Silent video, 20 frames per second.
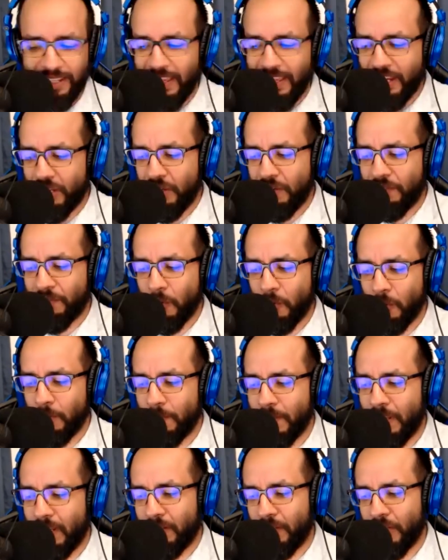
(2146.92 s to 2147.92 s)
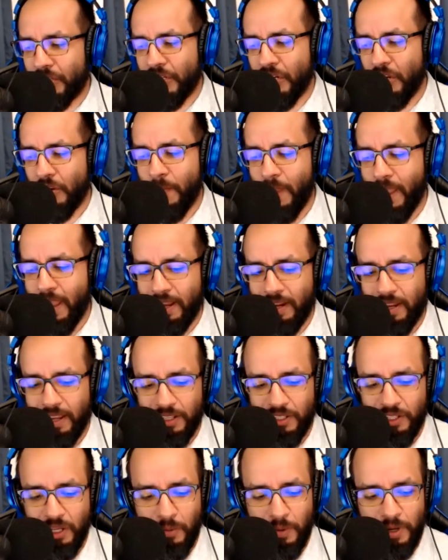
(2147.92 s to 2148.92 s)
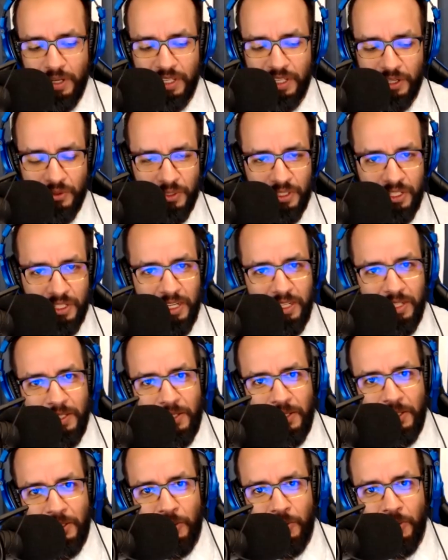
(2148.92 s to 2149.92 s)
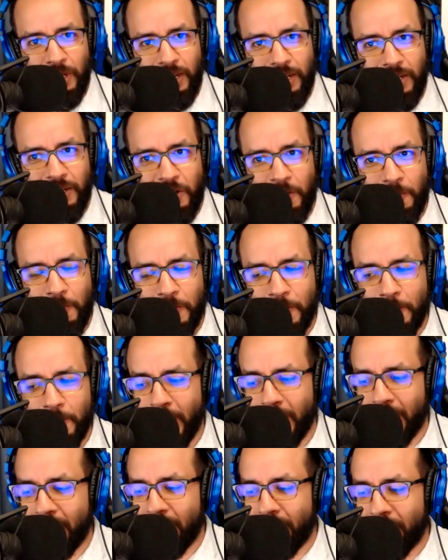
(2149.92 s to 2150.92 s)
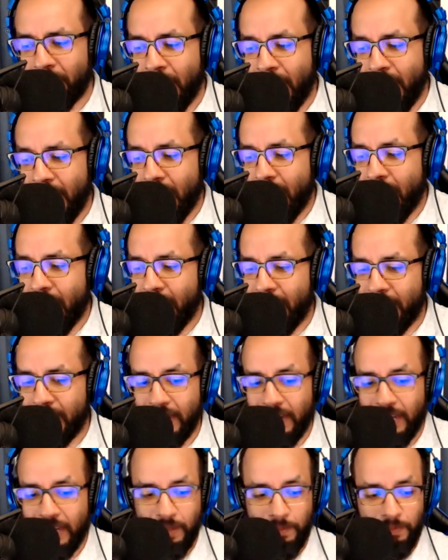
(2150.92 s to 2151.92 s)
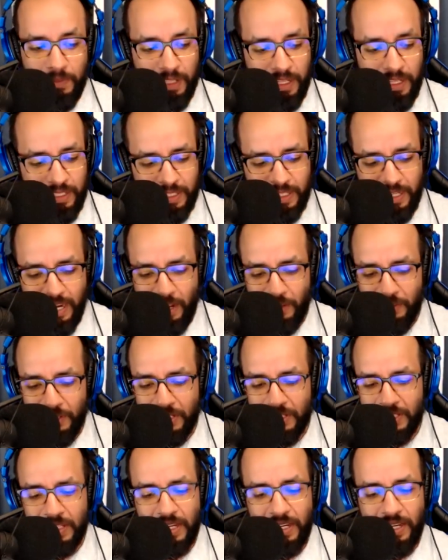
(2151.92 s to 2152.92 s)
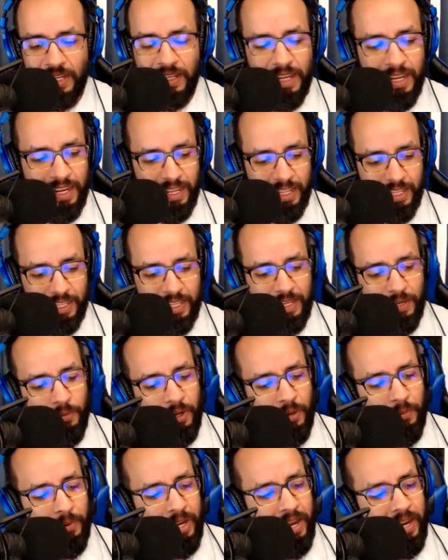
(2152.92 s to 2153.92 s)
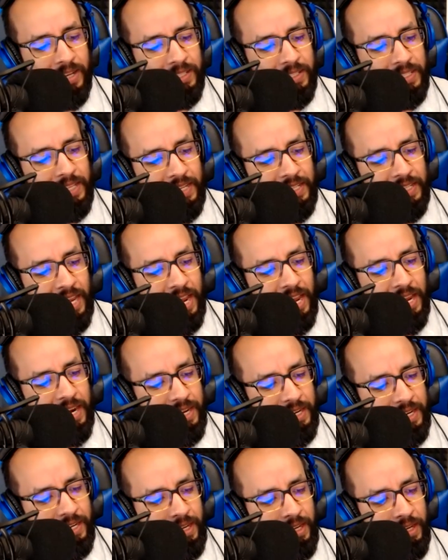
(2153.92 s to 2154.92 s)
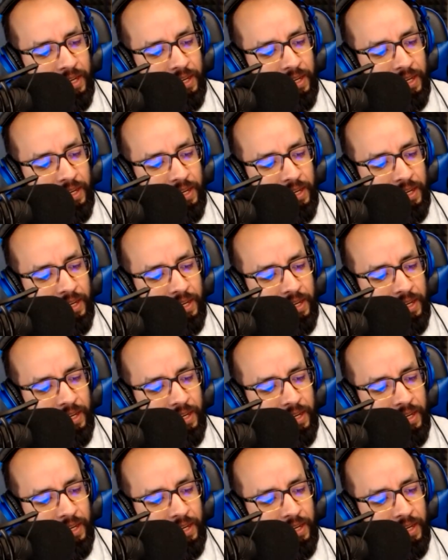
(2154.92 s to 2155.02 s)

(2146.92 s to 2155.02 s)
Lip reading: thank you for being on the show, man. It's always interesting to hear your perspective. And let's see how this, what do we got? Satanic,